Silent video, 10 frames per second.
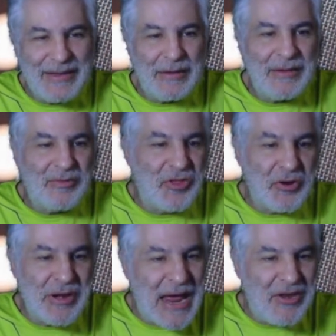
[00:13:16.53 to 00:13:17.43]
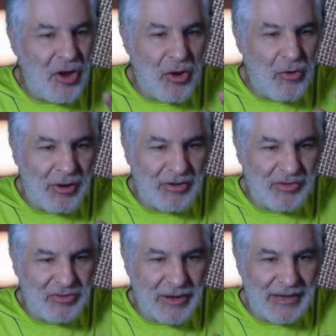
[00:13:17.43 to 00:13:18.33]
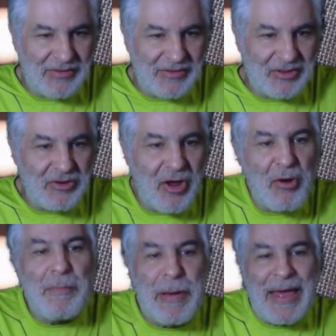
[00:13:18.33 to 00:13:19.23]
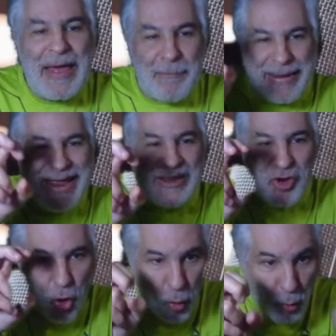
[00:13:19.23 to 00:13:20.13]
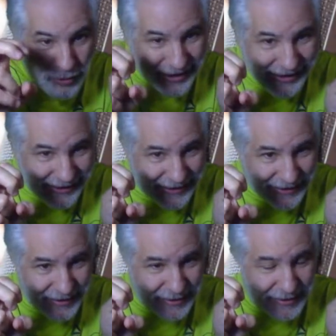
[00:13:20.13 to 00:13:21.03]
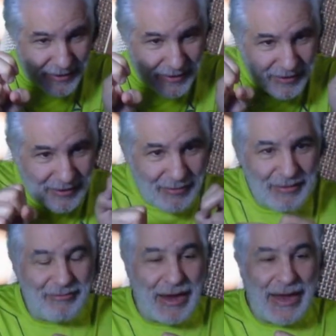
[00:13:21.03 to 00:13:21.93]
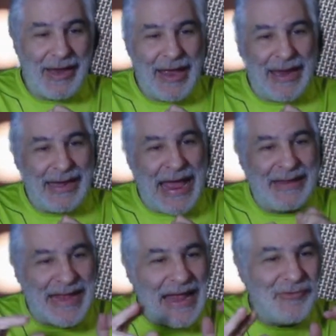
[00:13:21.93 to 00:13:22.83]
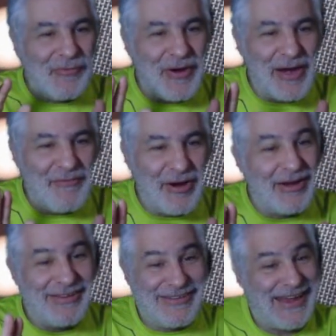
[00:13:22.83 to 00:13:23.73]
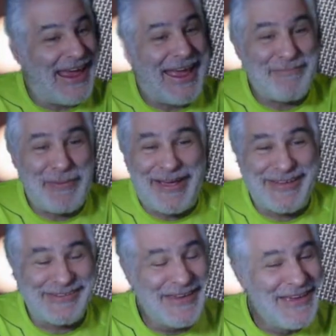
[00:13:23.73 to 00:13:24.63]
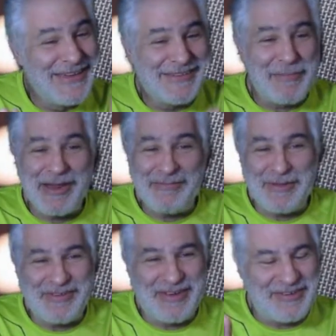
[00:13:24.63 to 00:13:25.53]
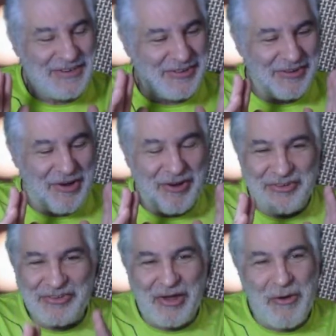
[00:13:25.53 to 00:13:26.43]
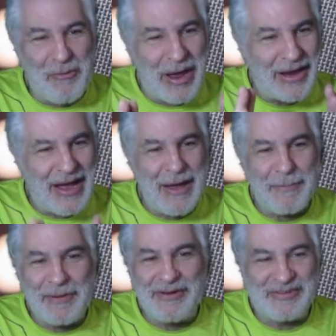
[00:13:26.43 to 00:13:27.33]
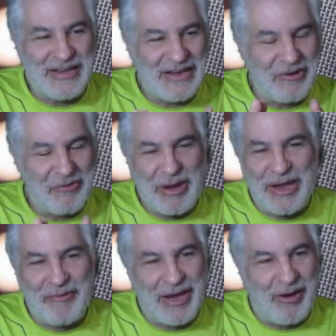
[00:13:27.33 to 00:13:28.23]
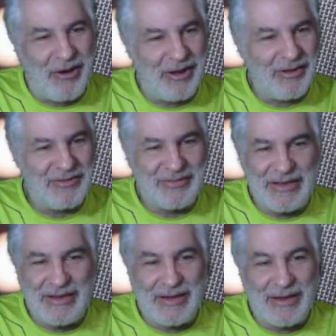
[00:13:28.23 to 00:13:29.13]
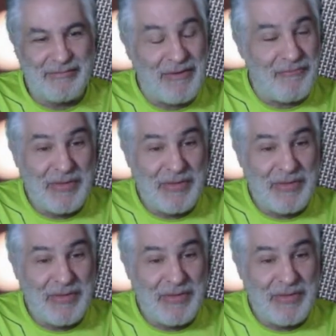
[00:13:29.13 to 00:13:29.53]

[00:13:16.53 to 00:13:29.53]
they're not known on the streets. They're known by the band only. Right. And that's very, very sad, because some of these musicians are so accomplished and great artists, and they've